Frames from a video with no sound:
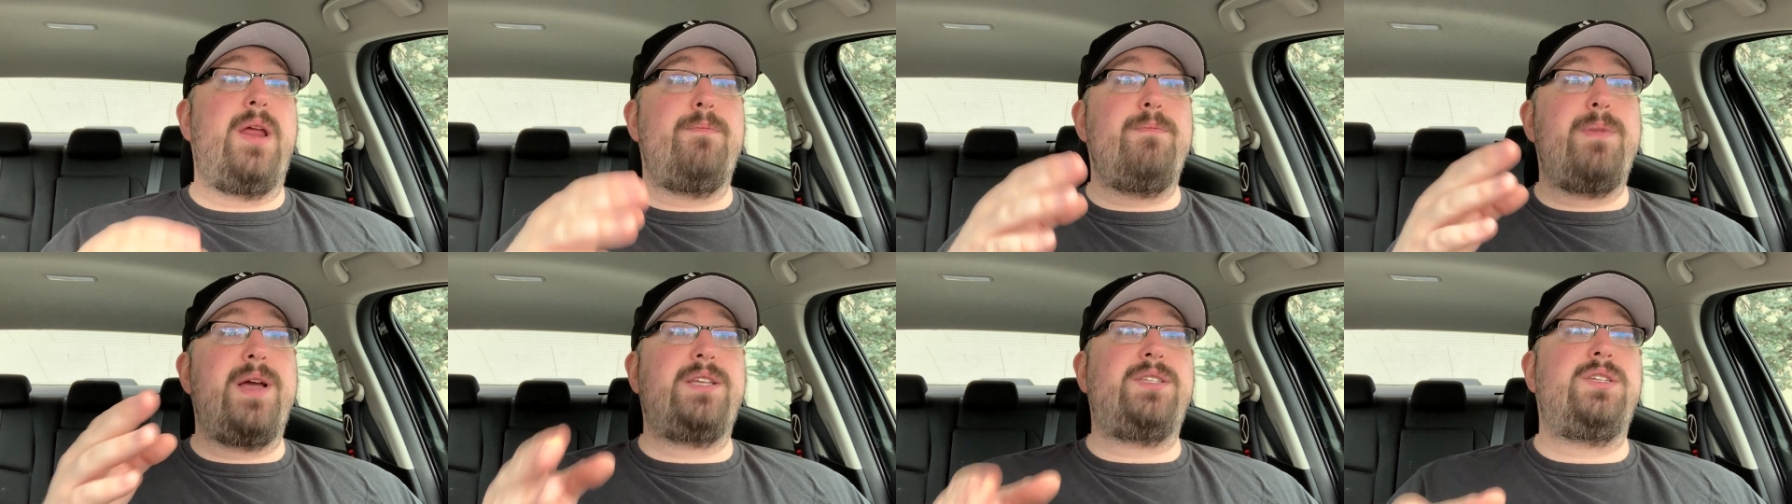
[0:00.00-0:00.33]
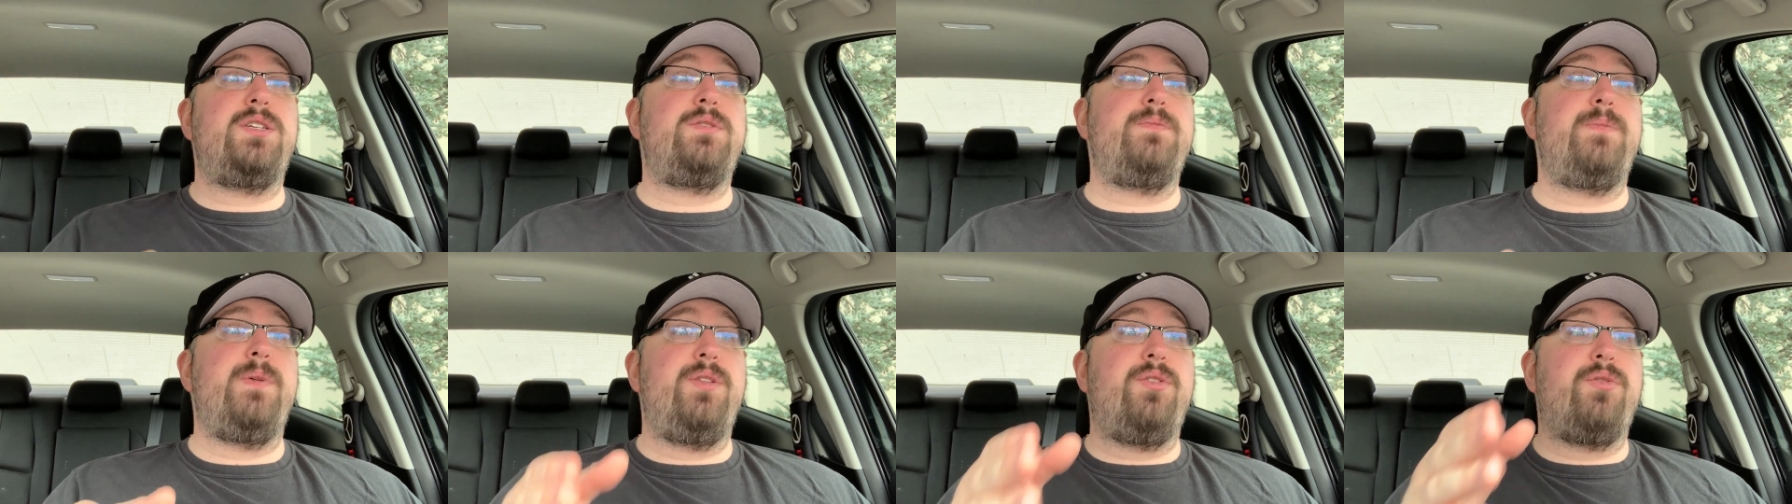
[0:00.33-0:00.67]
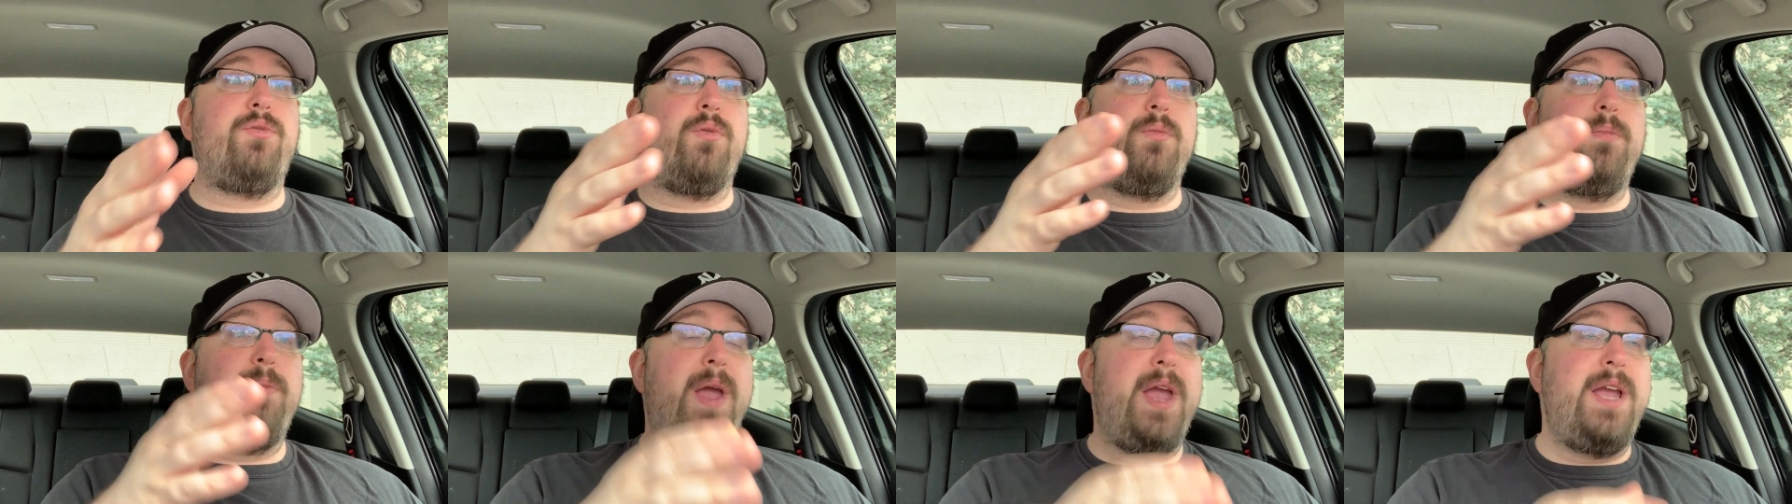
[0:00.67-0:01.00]
and message me
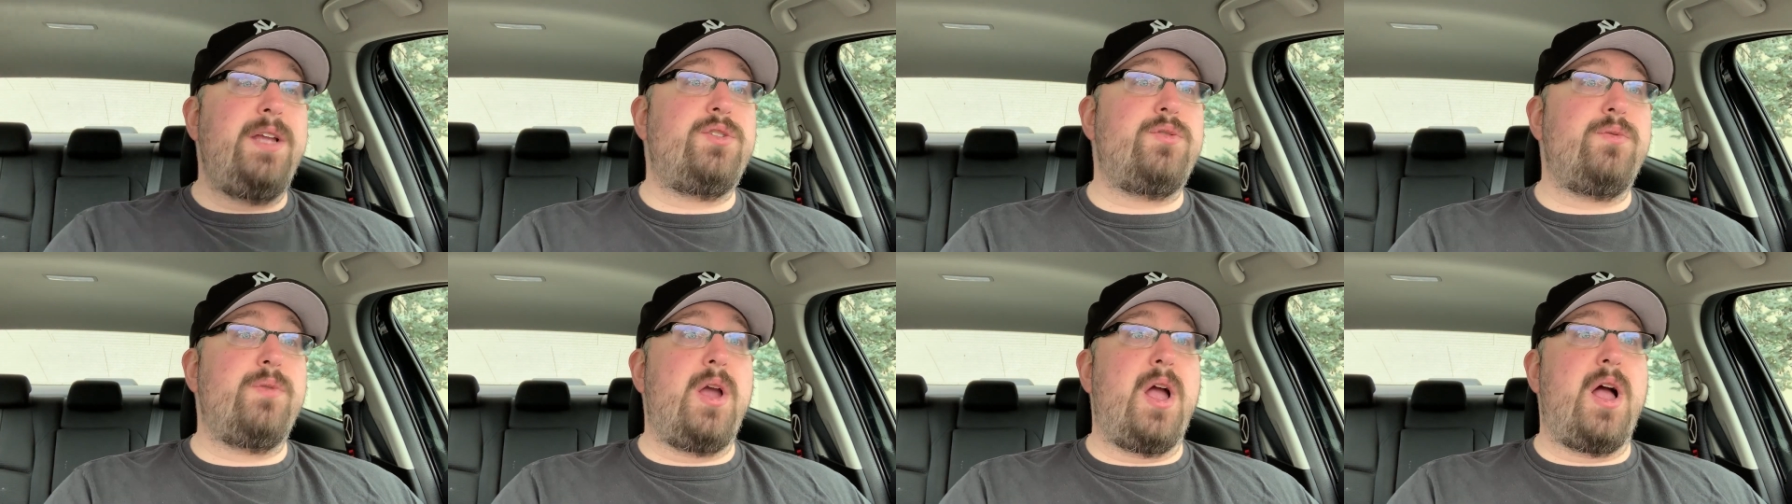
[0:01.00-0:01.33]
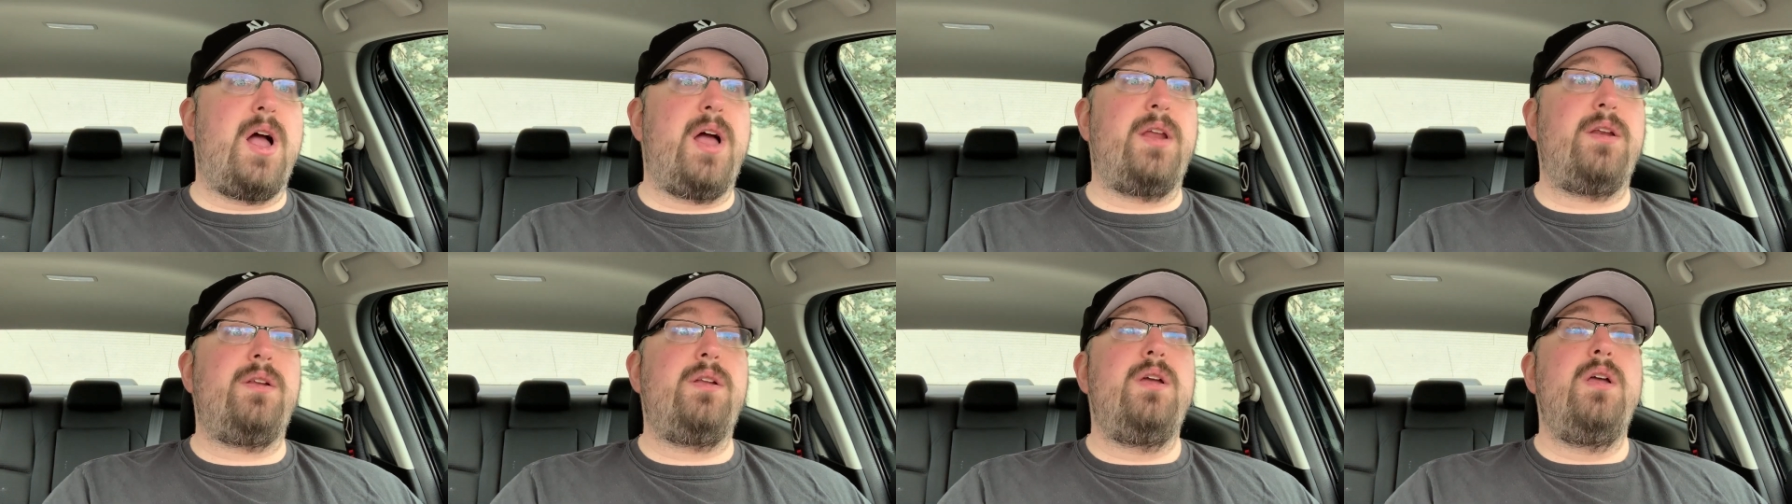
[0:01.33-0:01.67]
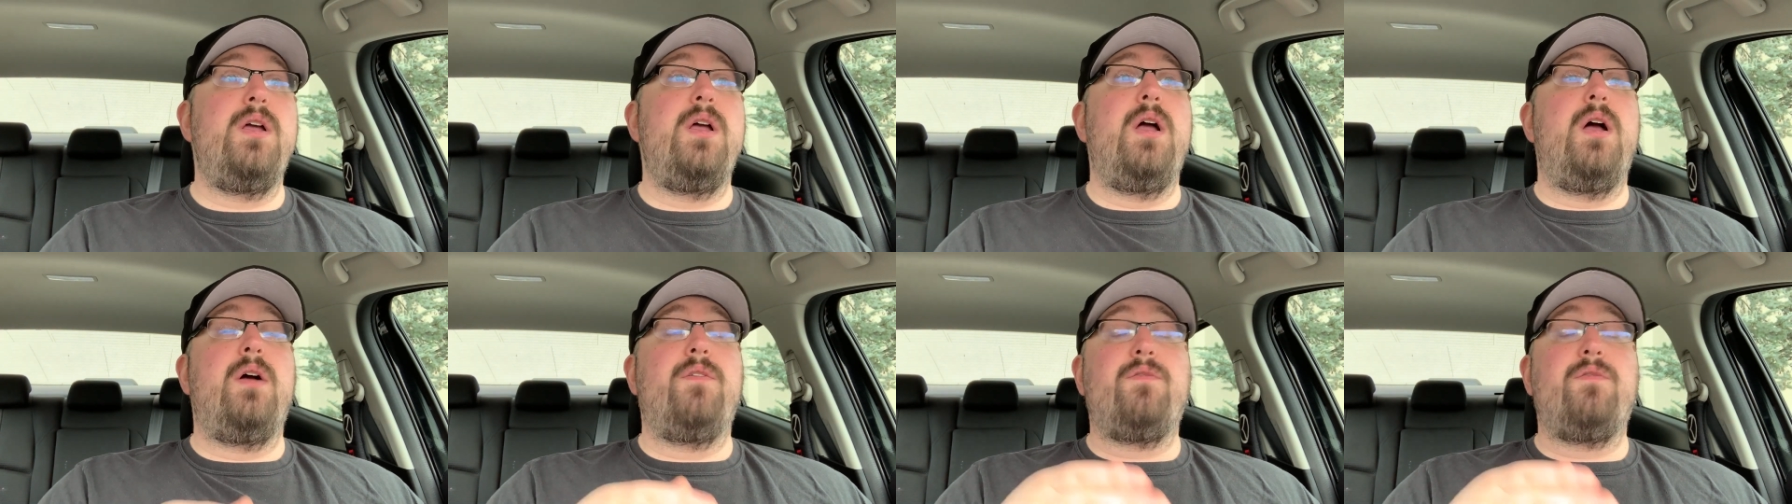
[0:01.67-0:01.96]
through Patreon